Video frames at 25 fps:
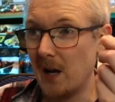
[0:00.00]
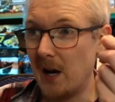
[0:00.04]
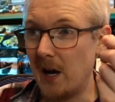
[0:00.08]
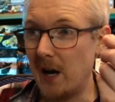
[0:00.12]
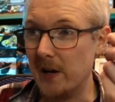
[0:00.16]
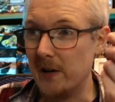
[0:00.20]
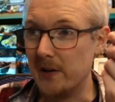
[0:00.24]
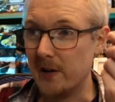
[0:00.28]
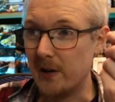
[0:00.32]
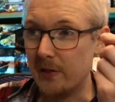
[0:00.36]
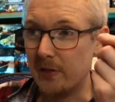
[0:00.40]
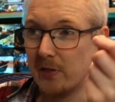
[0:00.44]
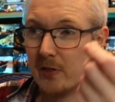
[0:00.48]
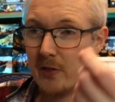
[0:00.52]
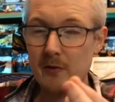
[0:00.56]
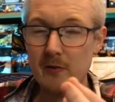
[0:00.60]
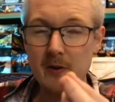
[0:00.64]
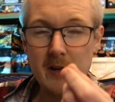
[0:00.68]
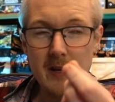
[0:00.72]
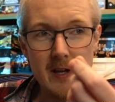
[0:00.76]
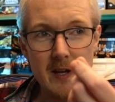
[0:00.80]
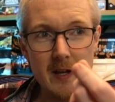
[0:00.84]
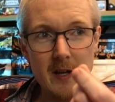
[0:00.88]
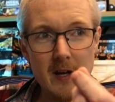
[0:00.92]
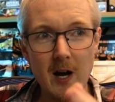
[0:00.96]
and a
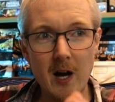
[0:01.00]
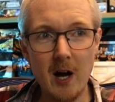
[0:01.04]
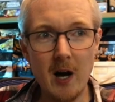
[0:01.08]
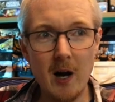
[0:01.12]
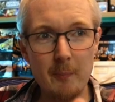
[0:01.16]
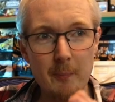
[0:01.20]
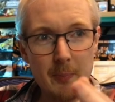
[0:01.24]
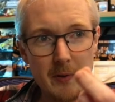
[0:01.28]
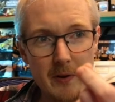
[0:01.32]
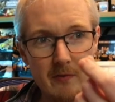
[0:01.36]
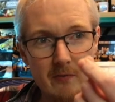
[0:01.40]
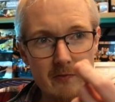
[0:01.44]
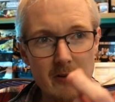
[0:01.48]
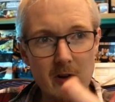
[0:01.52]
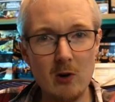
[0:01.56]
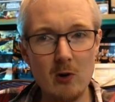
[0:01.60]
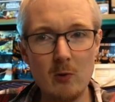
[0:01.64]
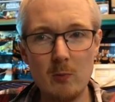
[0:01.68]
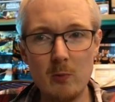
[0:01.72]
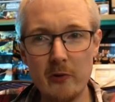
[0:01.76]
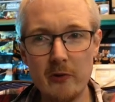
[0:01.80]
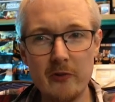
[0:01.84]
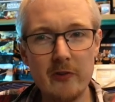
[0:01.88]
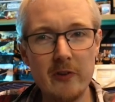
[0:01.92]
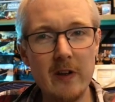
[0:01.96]
3-up
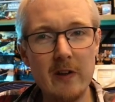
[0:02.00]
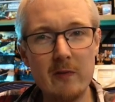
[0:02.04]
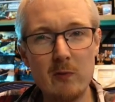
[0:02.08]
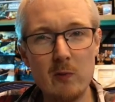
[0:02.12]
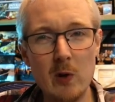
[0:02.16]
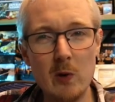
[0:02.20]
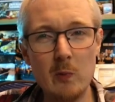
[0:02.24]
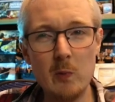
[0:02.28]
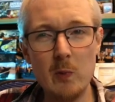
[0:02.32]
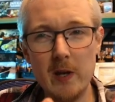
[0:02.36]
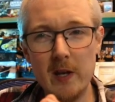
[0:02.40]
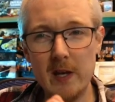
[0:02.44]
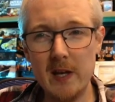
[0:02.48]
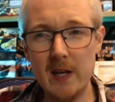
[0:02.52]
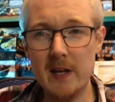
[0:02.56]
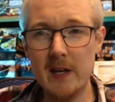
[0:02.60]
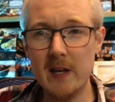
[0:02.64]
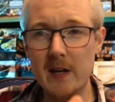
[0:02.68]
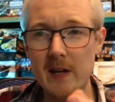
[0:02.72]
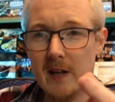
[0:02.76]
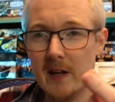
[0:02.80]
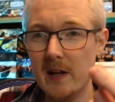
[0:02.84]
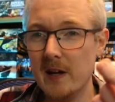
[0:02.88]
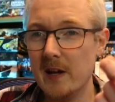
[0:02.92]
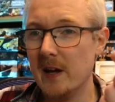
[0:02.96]
invulnerable save when we need
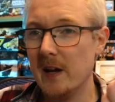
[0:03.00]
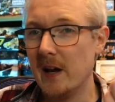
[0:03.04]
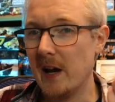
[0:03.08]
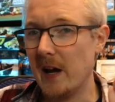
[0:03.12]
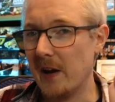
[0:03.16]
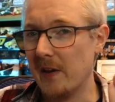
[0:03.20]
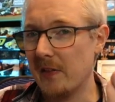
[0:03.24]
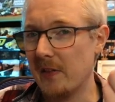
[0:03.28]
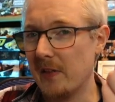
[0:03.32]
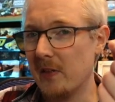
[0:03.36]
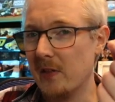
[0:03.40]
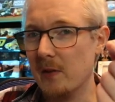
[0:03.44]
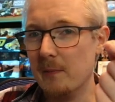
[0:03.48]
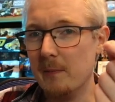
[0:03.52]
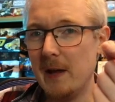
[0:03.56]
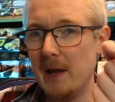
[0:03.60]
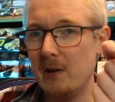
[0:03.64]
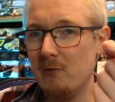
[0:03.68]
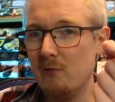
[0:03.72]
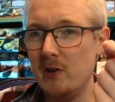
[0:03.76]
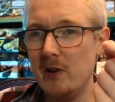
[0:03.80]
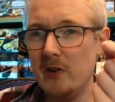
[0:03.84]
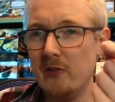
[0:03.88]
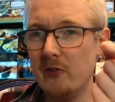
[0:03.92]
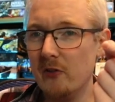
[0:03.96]
it. And I think the
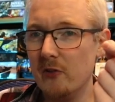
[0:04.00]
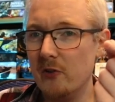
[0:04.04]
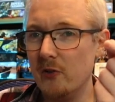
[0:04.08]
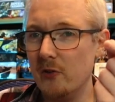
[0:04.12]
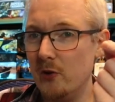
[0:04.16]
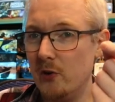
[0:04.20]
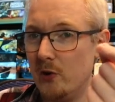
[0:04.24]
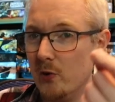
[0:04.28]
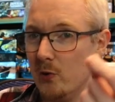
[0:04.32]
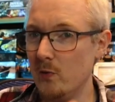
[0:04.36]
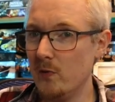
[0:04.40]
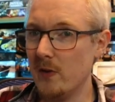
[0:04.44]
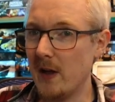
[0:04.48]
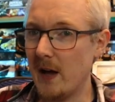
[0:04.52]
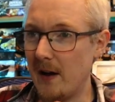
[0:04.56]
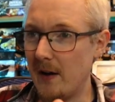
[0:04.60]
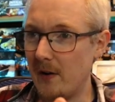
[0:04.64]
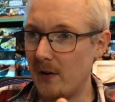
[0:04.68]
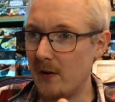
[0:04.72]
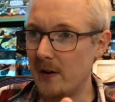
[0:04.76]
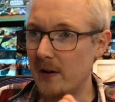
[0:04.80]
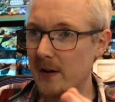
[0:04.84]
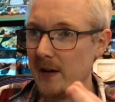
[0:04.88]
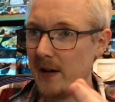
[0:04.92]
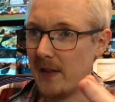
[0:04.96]
main reason to do
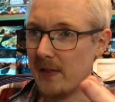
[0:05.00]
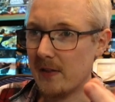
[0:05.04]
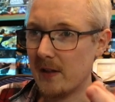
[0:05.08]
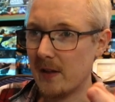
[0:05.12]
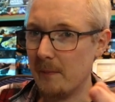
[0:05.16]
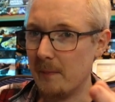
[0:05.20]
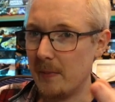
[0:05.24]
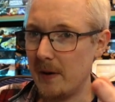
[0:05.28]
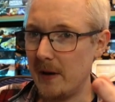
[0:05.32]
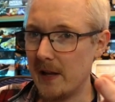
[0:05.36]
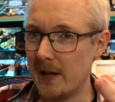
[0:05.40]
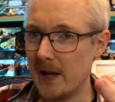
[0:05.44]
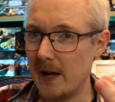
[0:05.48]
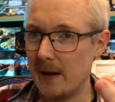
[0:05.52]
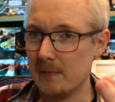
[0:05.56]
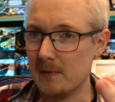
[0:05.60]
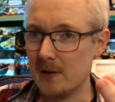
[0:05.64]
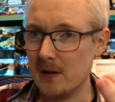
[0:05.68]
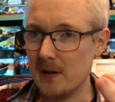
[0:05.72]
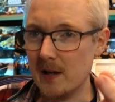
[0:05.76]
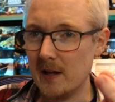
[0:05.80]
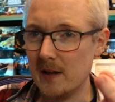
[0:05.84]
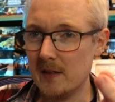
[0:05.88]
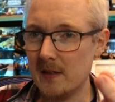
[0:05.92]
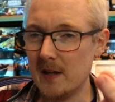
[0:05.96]
that on a Death Company
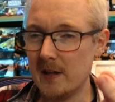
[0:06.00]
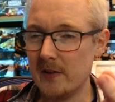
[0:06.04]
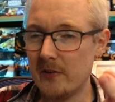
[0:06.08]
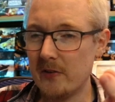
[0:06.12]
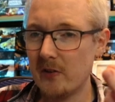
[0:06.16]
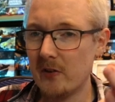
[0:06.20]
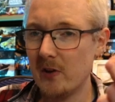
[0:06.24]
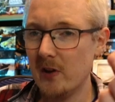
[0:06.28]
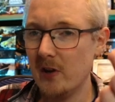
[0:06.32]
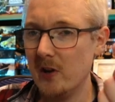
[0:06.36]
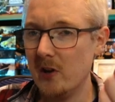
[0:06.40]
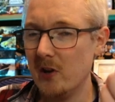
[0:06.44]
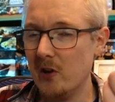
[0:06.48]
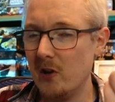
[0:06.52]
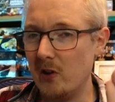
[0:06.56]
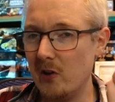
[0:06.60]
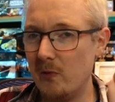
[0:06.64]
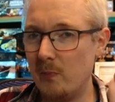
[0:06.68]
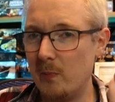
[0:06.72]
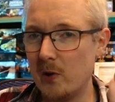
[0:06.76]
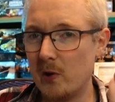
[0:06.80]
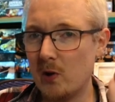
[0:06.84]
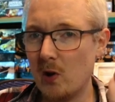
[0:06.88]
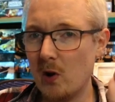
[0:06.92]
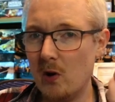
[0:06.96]
captain like this
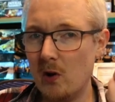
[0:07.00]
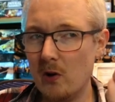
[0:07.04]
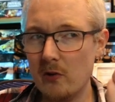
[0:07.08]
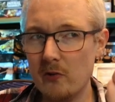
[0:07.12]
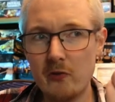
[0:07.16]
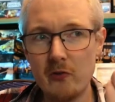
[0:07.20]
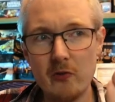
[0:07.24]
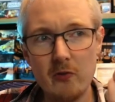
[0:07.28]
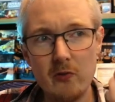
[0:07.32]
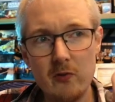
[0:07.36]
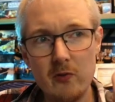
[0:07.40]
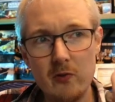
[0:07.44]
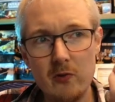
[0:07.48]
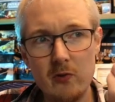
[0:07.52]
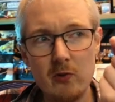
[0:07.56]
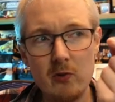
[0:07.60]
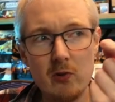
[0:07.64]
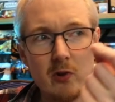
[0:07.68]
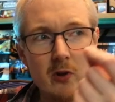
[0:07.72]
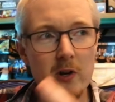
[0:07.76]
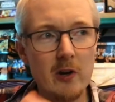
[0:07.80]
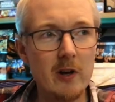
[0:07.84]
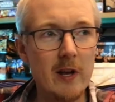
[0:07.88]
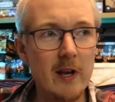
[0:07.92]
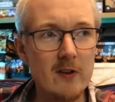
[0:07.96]
is because
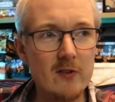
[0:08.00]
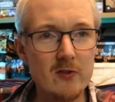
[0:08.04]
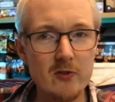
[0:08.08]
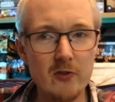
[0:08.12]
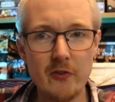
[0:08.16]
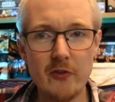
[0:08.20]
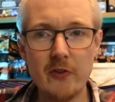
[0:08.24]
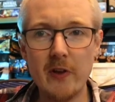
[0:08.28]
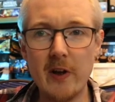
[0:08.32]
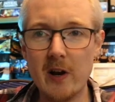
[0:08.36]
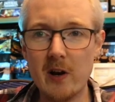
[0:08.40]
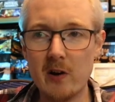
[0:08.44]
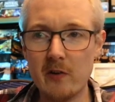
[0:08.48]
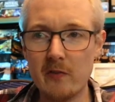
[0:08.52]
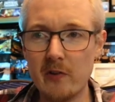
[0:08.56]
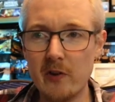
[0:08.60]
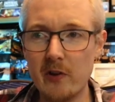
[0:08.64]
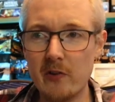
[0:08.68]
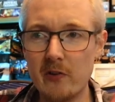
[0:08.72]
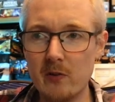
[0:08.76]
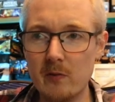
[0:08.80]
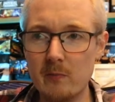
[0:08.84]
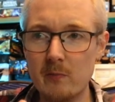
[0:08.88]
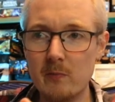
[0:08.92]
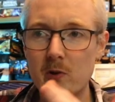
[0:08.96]
you're going to Angel
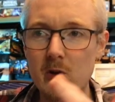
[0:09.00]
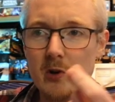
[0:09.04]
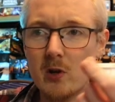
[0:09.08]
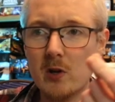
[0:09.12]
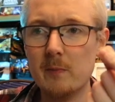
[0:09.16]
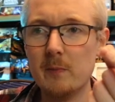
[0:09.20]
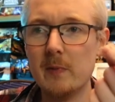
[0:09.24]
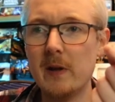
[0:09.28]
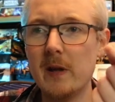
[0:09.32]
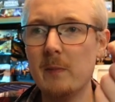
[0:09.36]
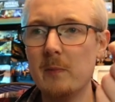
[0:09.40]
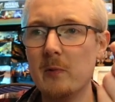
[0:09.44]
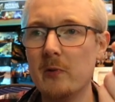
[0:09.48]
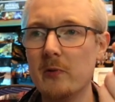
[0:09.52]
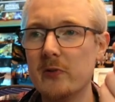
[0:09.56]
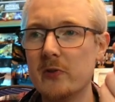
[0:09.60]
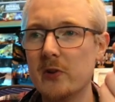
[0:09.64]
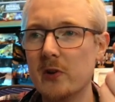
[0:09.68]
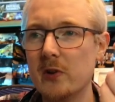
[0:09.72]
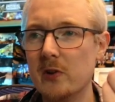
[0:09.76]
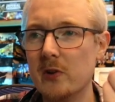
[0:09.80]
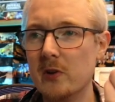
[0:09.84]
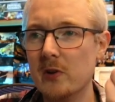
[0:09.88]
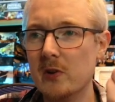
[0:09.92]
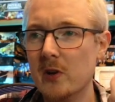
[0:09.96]
Sacrifice him. You're going to be able
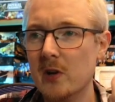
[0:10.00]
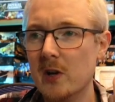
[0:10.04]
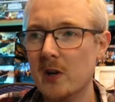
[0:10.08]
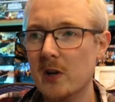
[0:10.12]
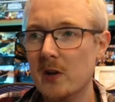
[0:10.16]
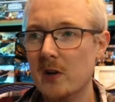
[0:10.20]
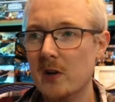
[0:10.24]
to